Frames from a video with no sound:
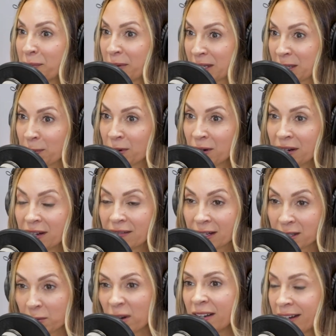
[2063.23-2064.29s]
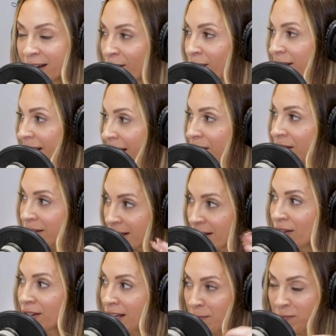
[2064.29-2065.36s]
and Pittsburgh. That's what I narrowed it down to. I was like,
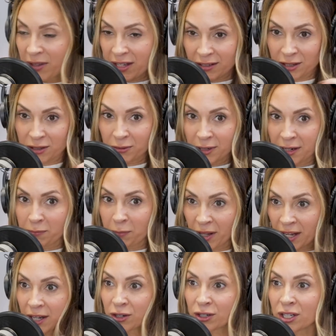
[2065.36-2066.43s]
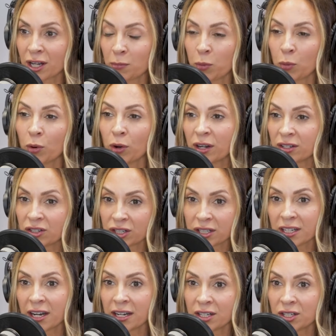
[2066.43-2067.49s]
I'll keep these 3 planners on board and just
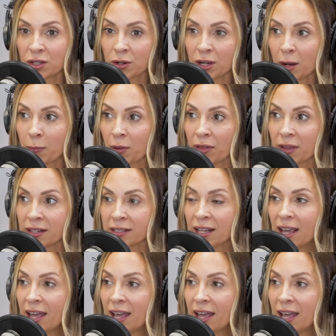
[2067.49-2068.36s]
kind of do a couple things.